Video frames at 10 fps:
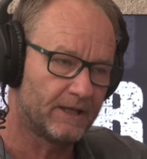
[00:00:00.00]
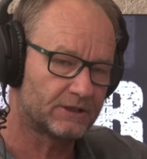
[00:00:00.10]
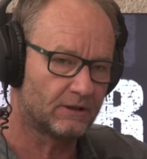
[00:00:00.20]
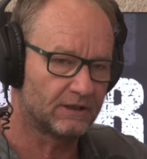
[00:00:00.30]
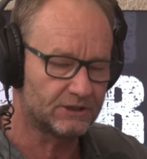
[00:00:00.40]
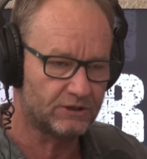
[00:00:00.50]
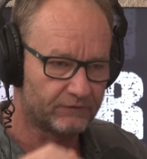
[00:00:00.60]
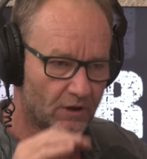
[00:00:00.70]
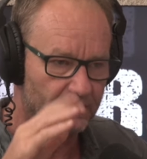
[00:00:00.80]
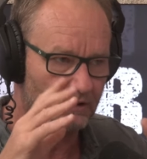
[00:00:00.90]
And so, unless
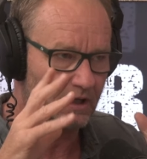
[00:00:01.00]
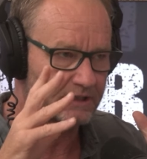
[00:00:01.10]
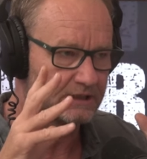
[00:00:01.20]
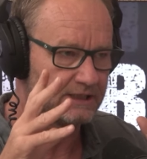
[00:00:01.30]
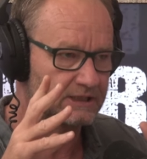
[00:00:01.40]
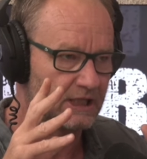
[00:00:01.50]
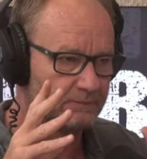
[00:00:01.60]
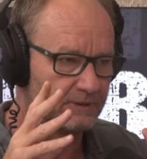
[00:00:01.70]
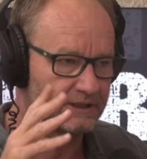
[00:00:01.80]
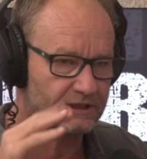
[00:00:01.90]
you've got your eyes and ears
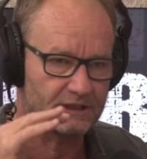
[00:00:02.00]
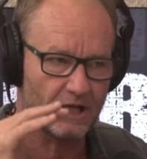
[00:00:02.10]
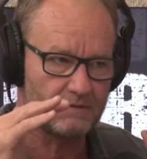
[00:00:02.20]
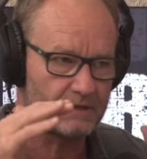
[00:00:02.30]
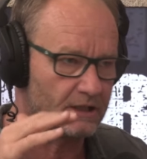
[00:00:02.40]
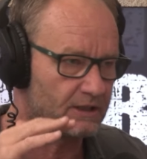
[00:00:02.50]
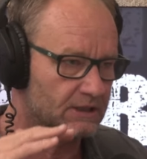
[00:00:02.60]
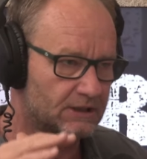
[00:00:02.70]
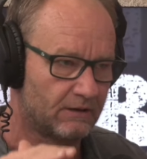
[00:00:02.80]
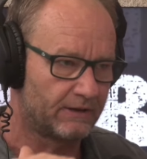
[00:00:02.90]
open, there's so many
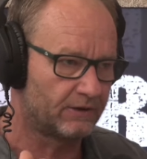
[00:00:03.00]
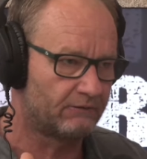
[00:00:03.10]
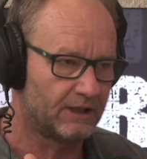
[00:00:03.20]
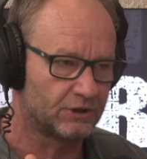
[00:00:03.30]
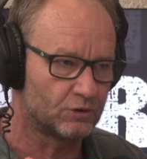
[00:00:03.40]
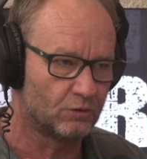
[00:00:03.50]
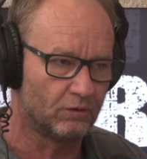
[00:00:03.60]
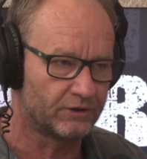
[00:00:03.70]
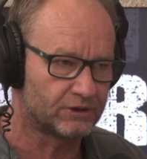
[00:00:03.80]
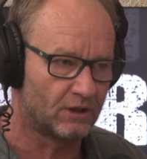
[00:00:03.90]
things going on around you
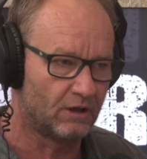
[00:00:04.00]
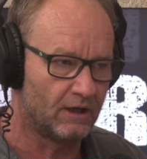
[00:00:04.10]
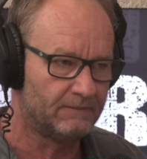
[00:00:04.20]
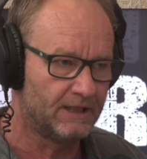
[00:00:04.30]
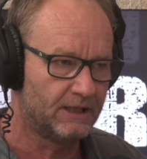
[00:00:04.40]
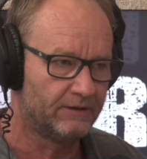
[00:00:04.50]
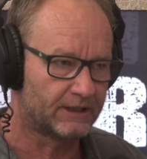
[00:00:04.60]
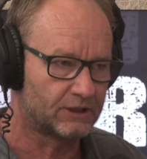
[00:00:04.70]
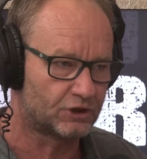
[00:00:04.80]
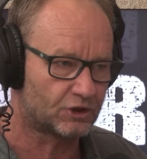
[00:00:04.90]
all the time
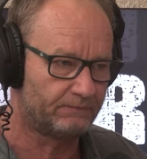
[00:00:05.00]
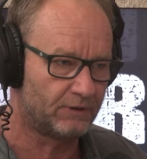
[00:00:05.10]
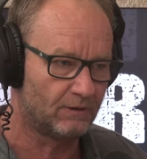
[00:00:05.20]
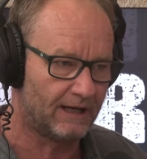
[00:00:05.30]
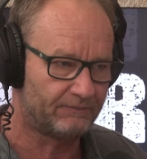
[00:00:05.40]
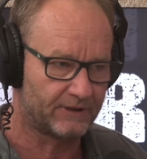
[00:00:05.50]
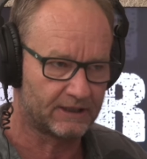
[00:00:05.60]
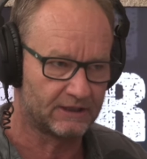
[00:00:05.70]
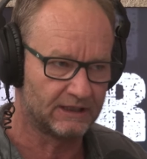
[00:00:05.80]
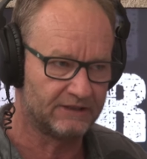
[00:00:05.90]
that can trip you up, that
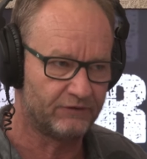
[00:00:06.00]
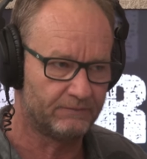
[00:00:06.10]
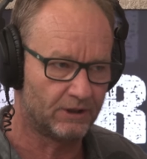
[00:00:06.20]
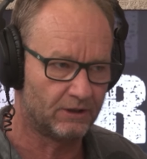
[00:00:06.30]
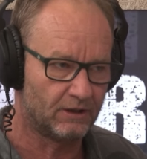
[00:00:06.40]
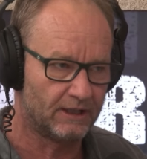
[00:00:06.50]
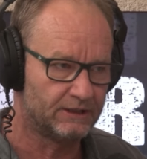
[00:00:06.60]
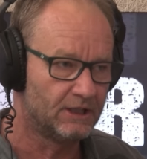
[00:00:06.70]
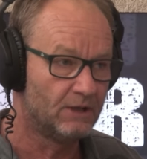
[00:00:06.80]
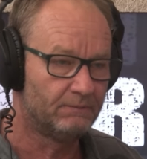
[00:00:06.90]
can leave you
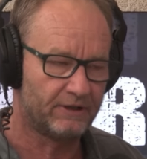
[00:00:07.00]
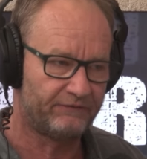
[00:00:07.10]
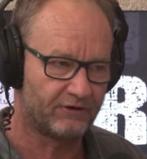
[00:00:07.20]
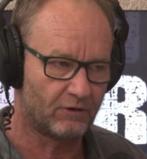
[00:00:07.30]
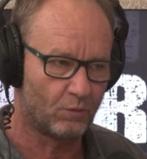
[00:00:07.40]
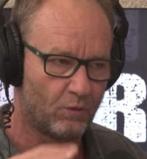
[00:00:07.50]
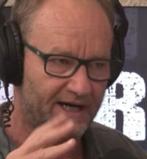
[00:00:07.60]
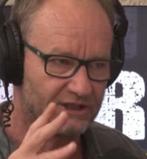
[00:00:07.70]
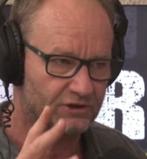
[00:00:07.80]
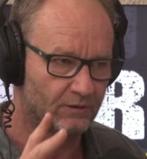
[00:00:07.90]
behind. But if you're
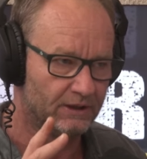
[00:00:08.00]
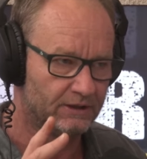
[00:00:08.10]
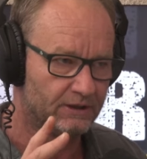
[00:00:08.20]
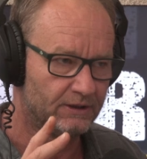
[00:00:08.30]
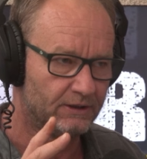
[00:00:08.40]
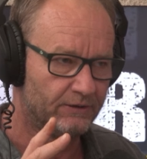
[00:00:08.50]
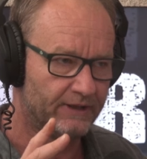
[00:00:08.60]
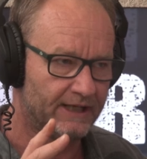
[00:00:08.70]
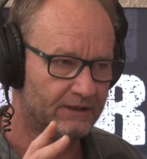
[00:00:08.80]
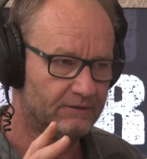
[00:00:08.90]
awake to it,
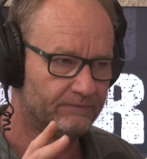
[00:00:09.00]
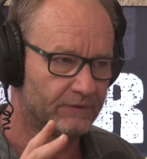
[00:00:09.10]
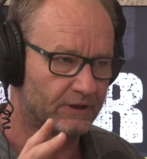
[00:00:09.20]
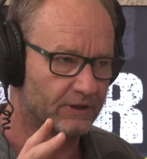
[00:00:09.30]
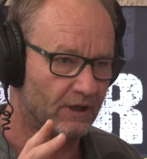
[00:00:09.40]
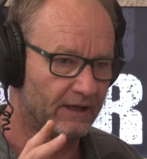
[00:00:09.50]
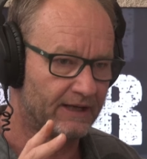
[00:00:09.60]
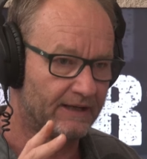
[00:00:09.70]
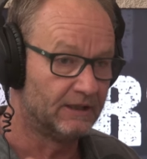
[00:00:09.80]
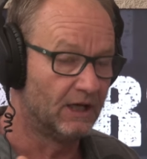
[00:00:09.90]
then you can
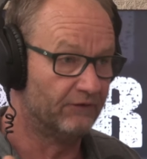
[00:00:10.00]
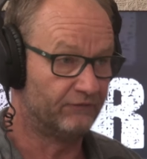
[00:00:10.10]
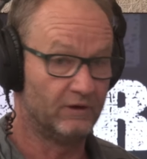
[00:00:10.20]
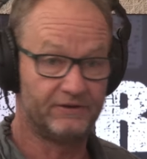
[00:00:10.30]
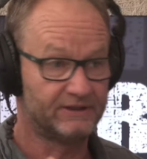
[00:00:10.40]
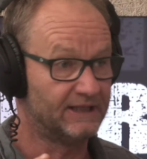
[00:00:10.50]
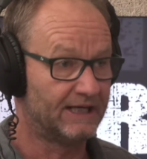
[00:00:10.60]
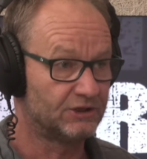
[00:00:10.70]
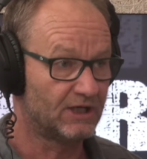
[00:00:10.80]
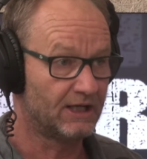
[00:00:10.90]
either avoid the
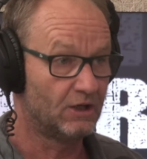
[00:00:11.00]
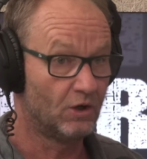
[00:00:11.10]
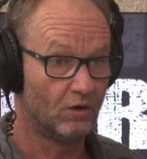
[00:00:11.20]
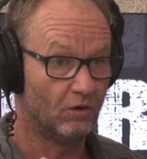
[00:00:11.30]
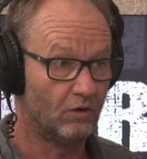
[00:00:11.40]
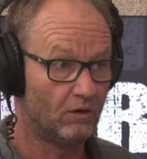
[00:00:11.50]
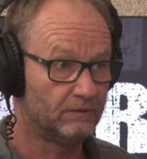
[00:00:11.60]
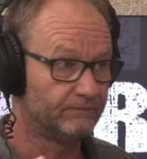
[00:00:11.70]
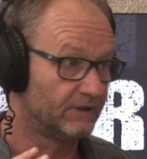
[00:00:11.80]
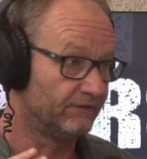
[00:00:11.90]
danger
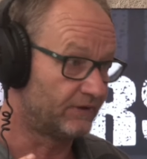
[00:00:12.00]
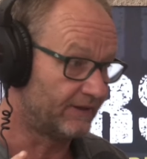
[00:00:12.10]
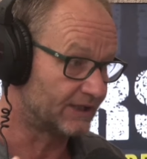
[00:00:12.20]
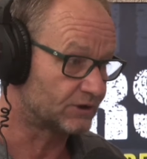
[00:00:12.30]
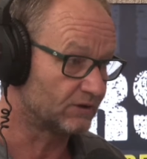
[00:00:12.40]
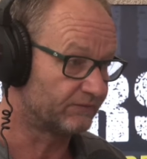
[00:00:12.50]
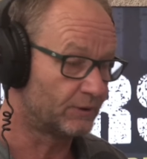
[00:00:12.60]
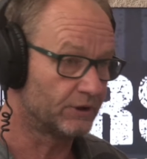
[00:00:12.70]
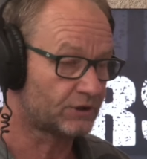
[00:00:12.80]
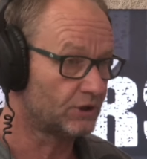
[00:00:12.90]
or if you're that sort of
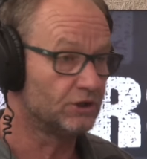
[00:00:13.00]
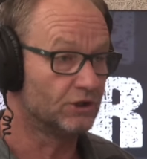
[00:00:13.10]
person,